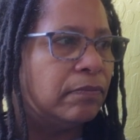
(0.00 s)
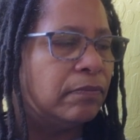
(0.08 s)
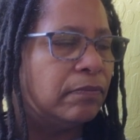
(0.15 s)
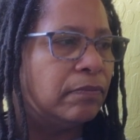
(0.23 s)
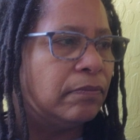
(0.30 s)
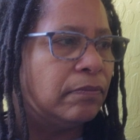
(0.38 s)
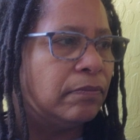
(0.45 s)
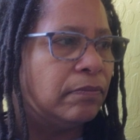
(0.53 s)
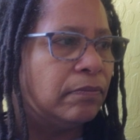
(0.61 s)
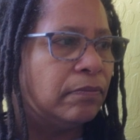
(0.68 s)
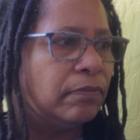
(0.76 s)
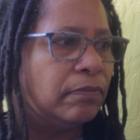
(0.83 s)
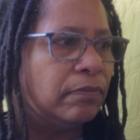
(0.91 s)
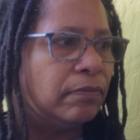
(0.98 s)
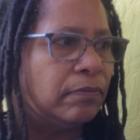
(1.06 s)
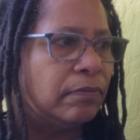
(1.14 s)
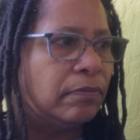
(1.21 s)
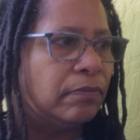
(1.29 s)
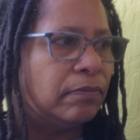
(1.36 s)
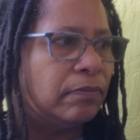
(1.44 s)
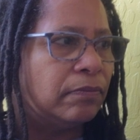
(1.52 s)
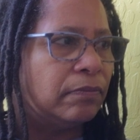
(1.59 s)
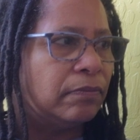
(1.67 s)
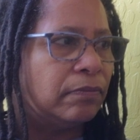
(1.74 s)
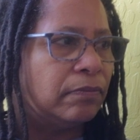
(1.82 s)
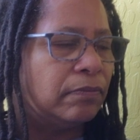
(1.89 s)

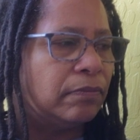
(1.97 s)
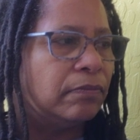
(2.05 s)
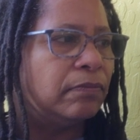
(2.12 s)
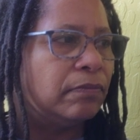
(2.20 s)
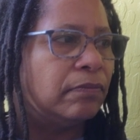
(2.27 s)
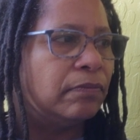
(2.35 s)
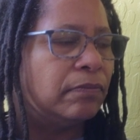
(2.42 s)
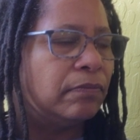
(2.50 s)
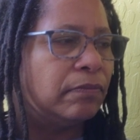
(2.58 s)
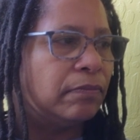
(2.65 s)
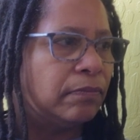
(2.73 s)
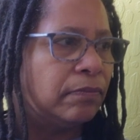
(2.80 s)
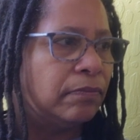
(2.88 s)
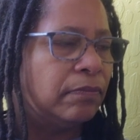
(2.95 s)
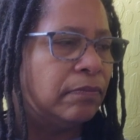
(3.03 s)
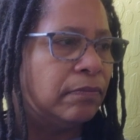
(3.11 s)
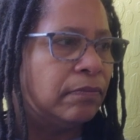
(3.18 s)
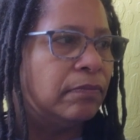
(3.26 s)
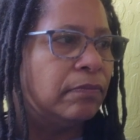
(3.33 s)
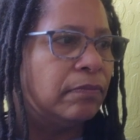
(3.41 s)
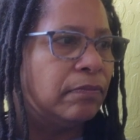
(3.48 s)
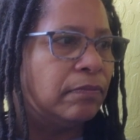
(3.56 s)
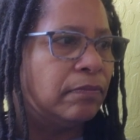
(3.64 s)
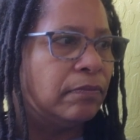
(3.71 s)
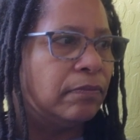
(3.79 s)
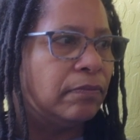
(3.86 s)

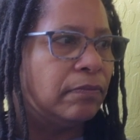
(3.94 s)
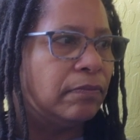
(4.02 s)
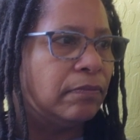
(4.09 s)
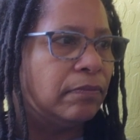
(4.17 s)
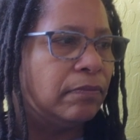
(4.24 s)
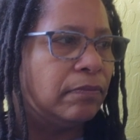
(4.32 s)
This person isn't speaking.